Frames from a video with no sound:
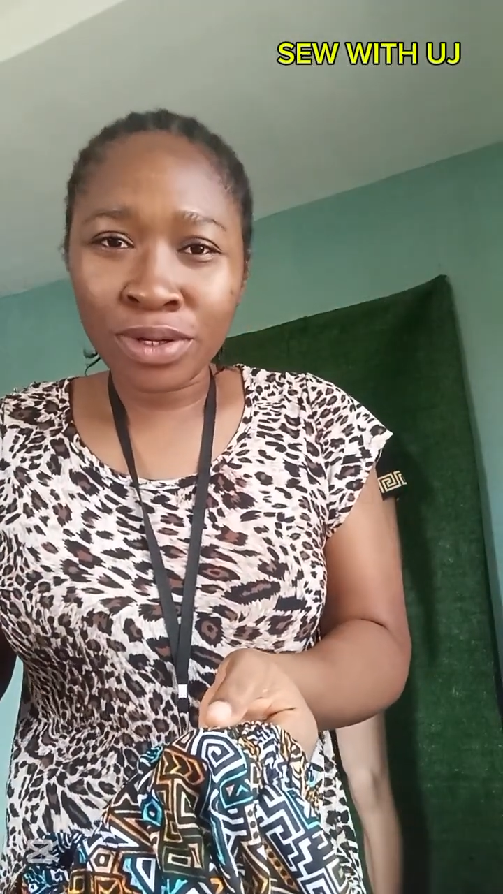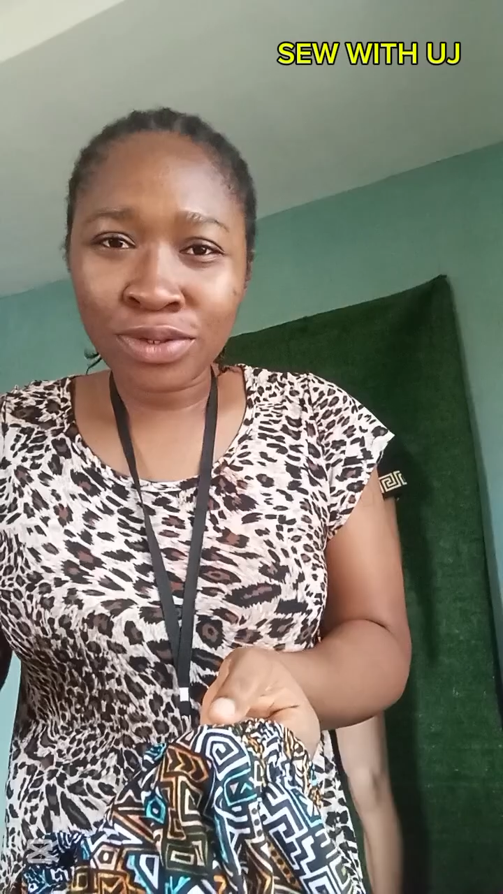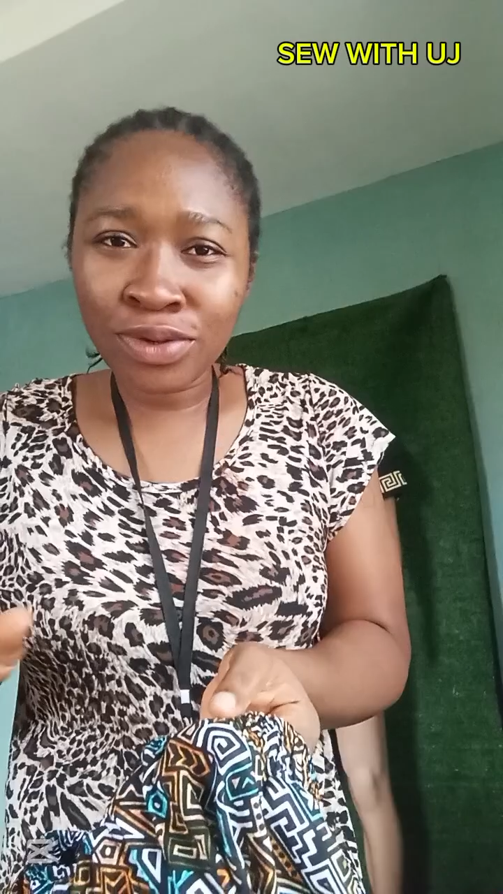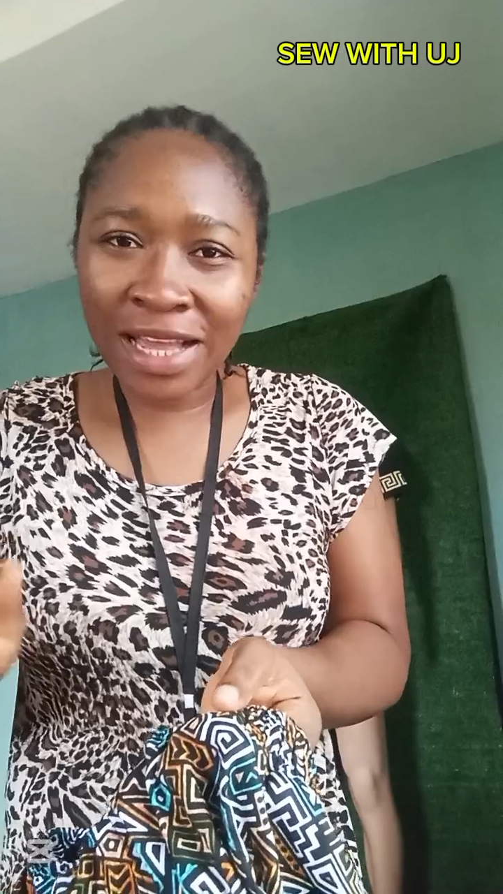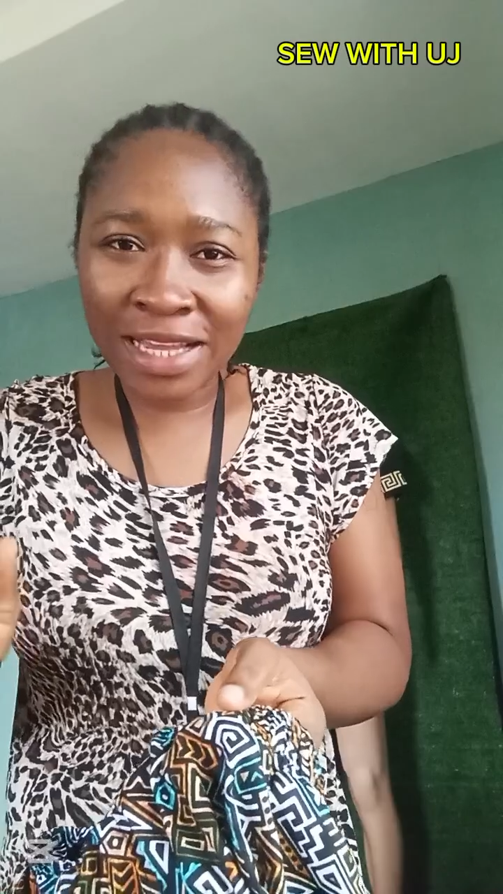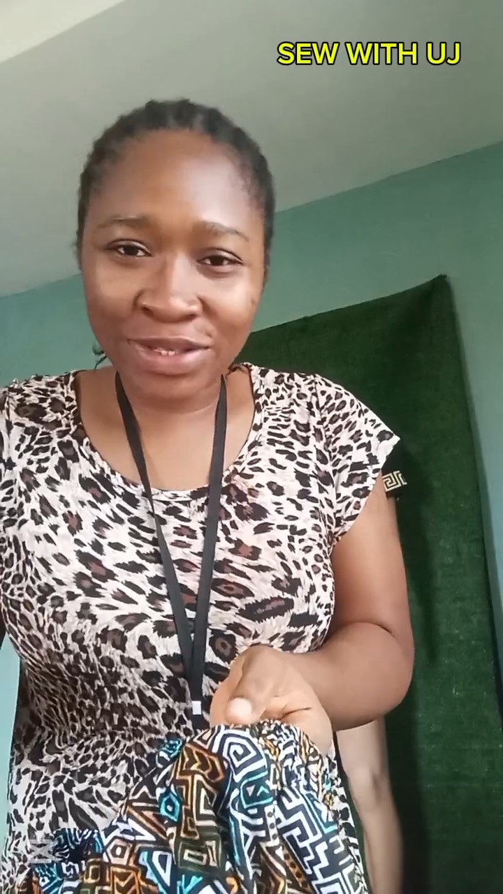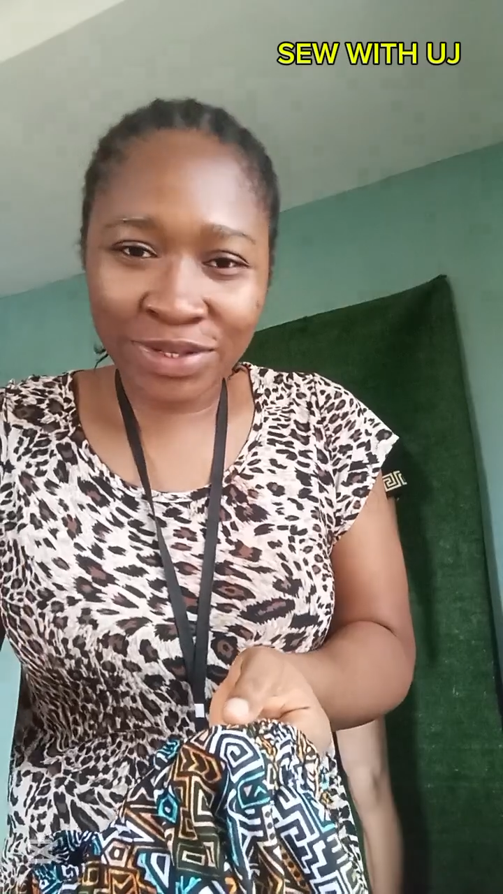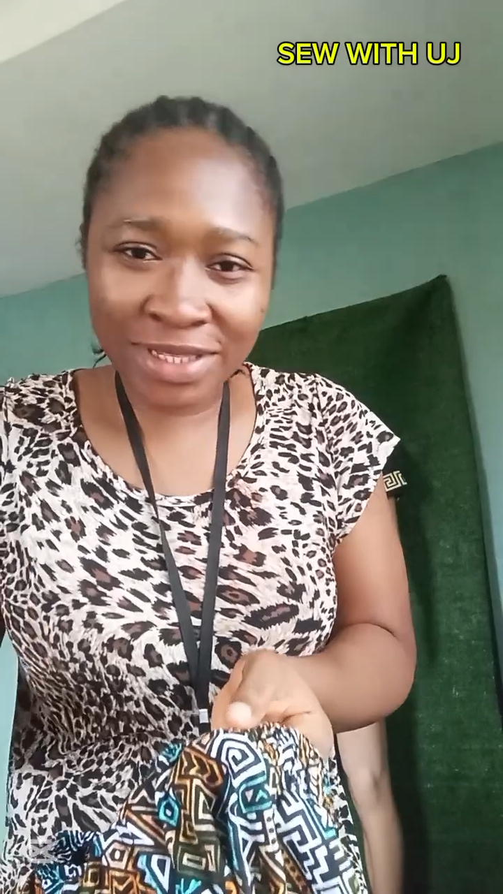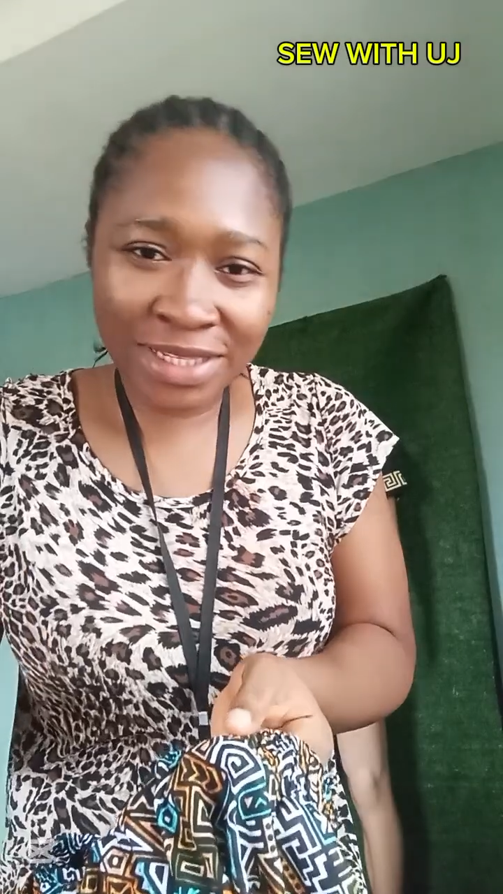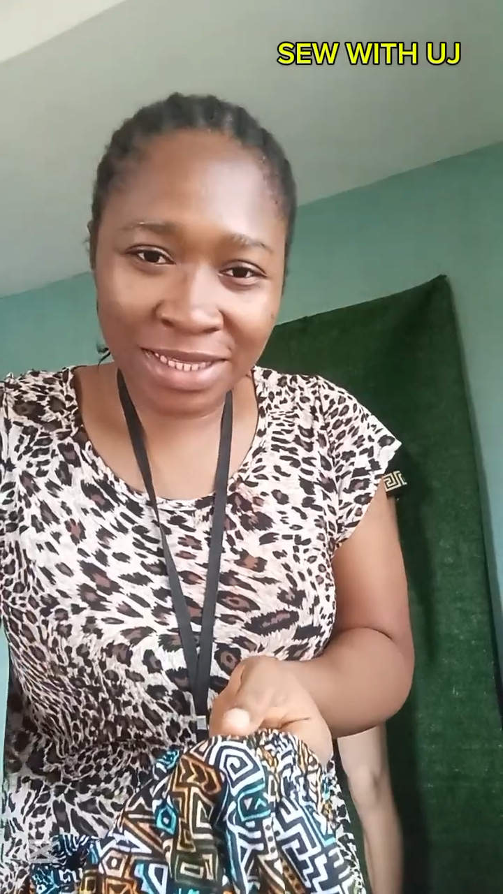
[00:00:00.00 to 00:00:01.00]
So that's
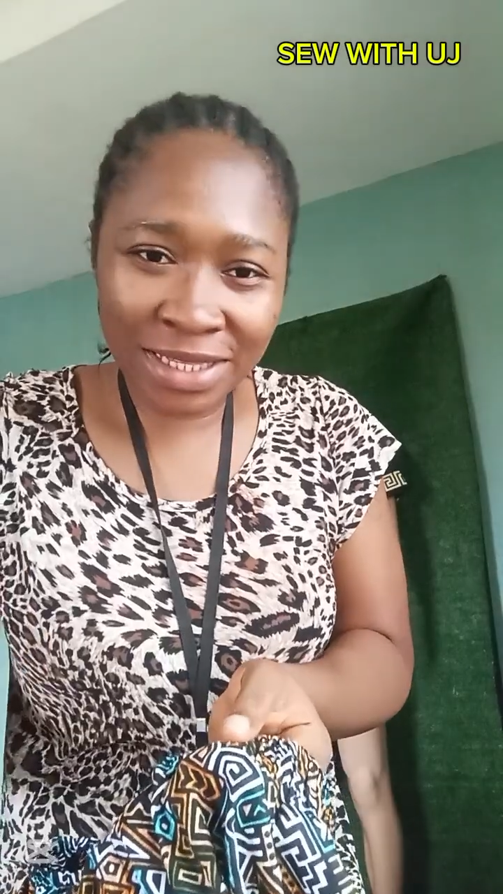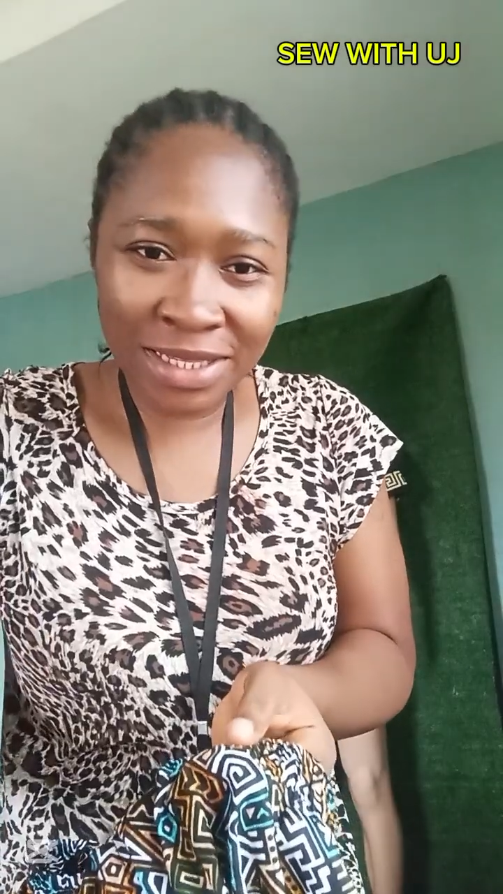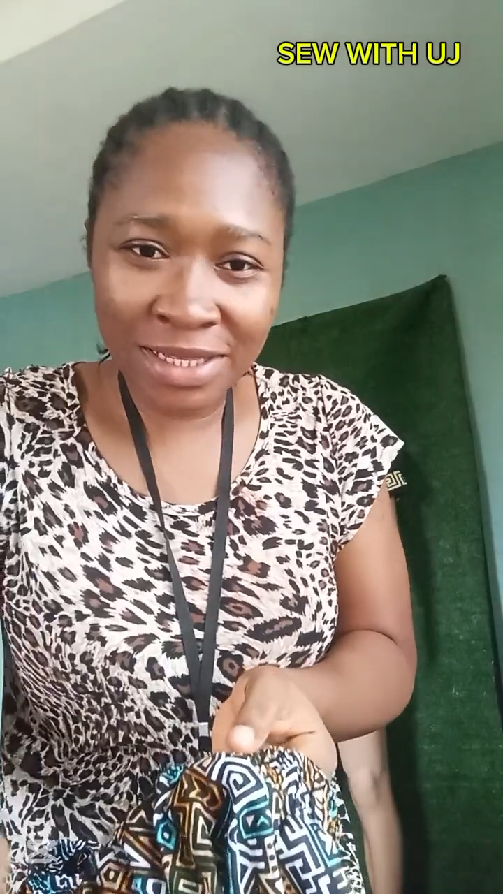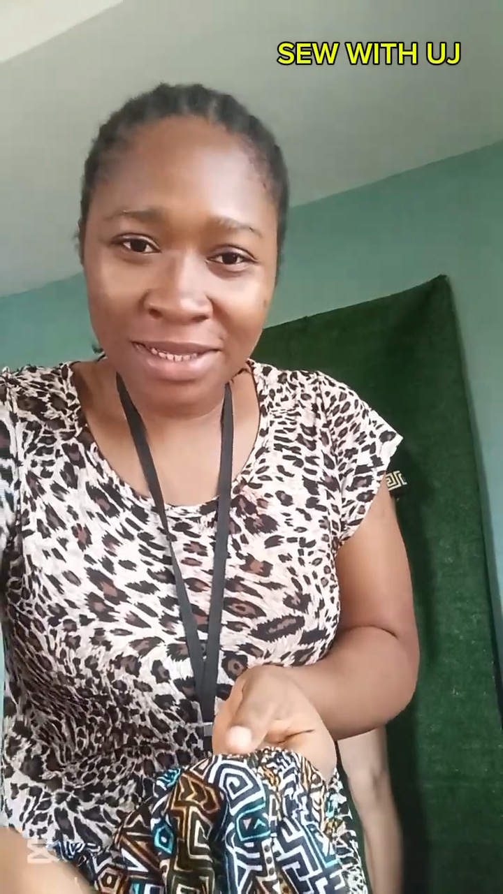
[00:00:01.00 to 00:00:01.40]
just it.